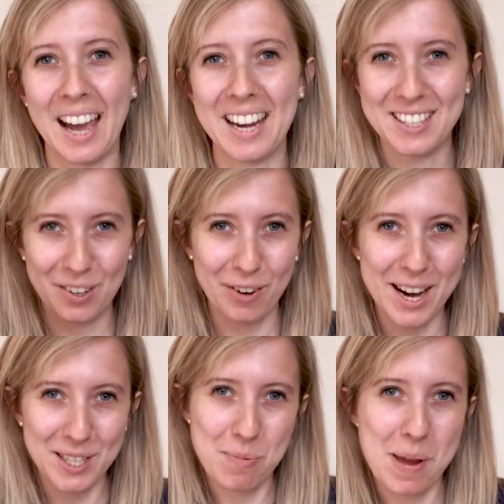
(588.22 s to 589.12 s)
And it's
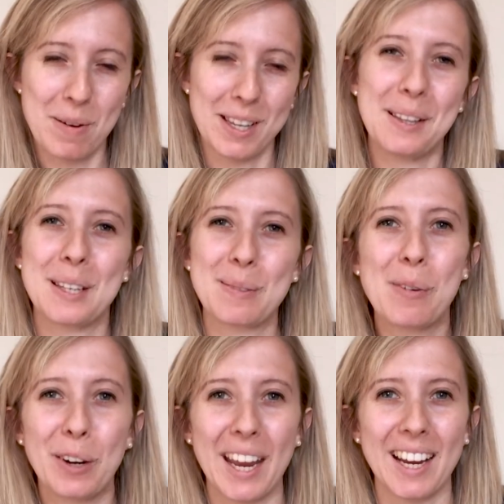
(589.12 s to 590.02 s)
great to be with you this
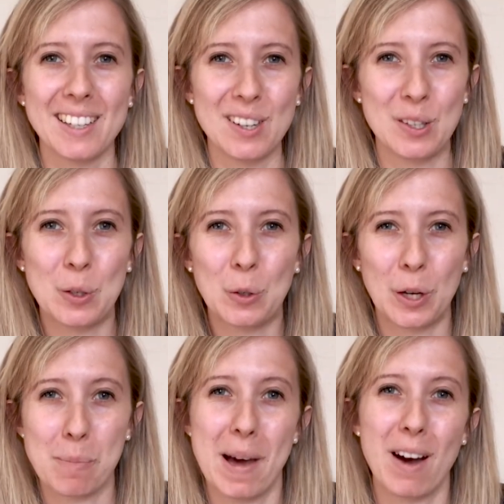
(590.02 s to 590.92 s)
morning to
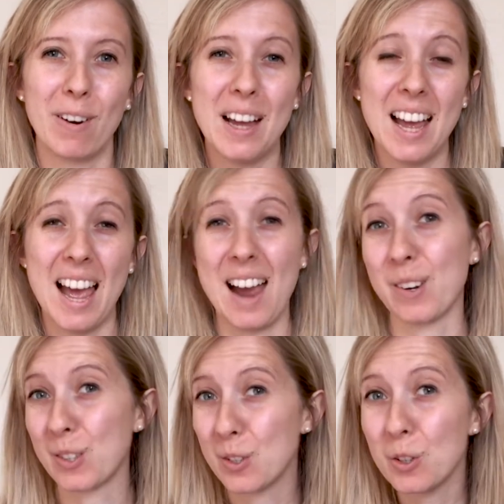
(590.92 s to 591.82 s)
talk about our
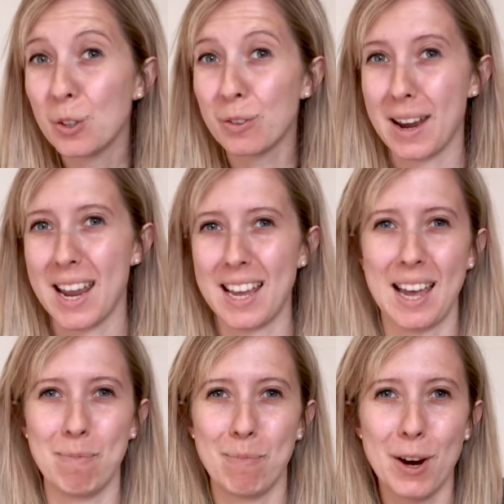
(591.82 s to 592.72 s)
story
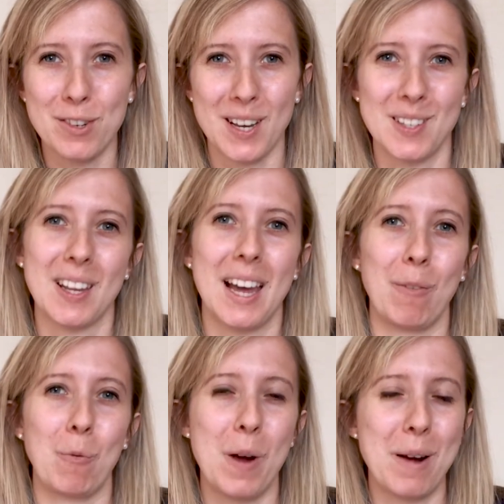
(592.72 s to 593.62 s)
and Moses
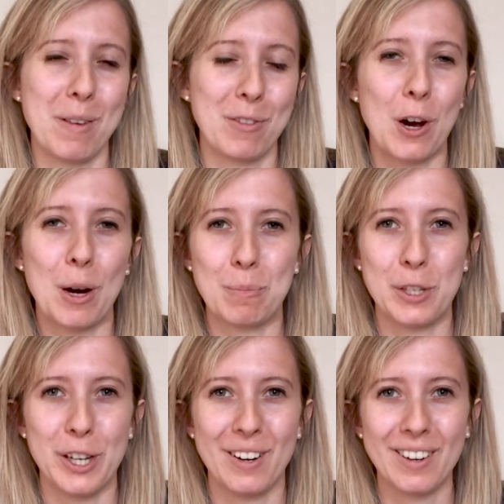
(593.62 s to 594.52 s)
and where we've got up
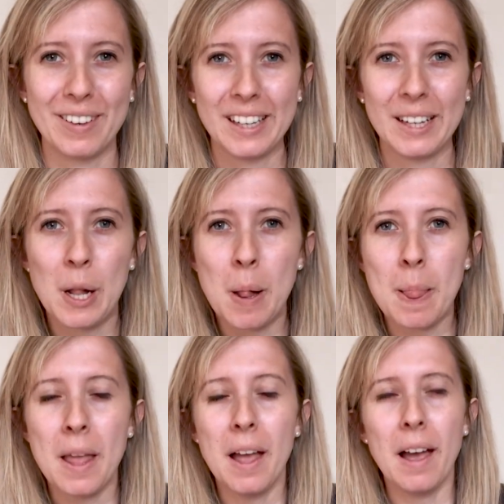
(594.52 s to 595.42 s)
to.
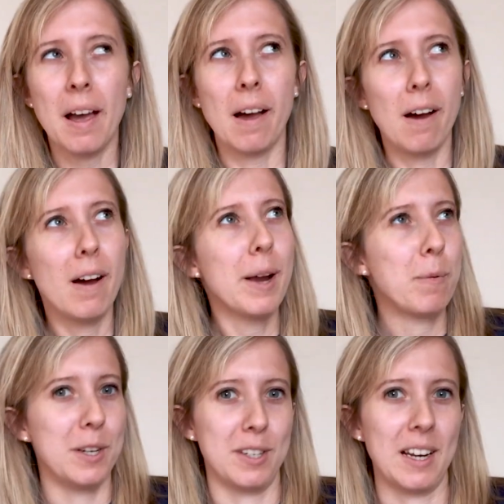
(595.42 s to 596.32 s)
I
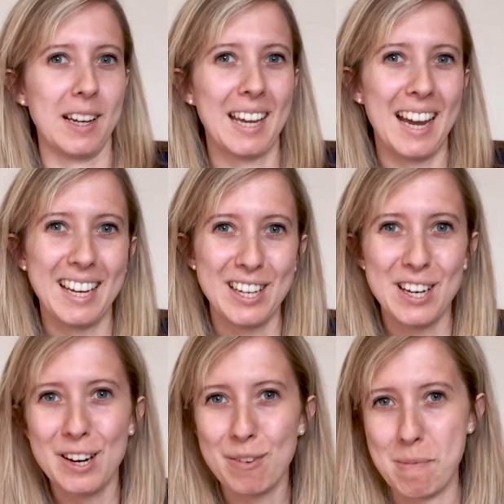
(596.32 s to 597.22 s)
wonder, can
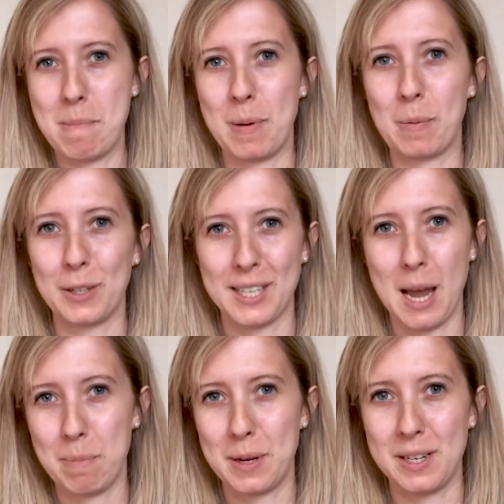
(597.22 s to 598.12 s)
you remember what's
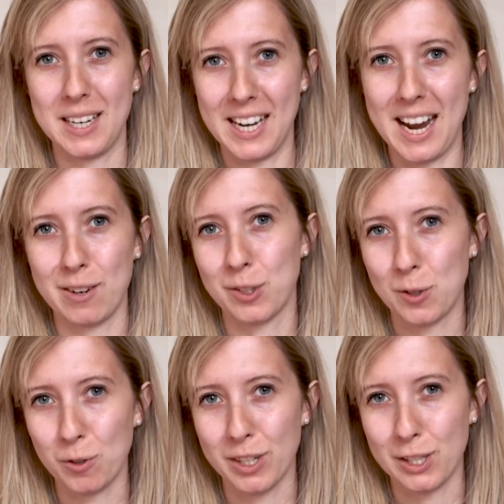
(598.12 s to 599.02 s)
happened in our
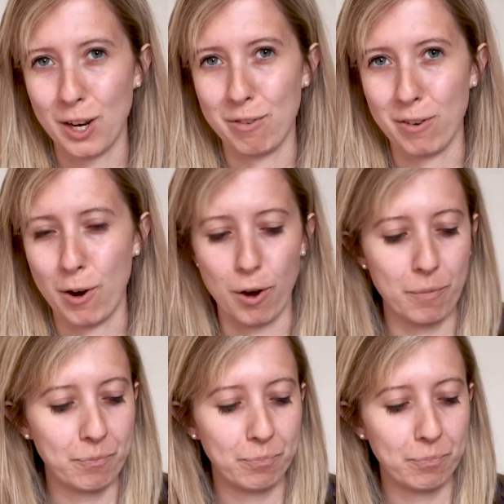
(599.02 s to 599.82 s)
story so far?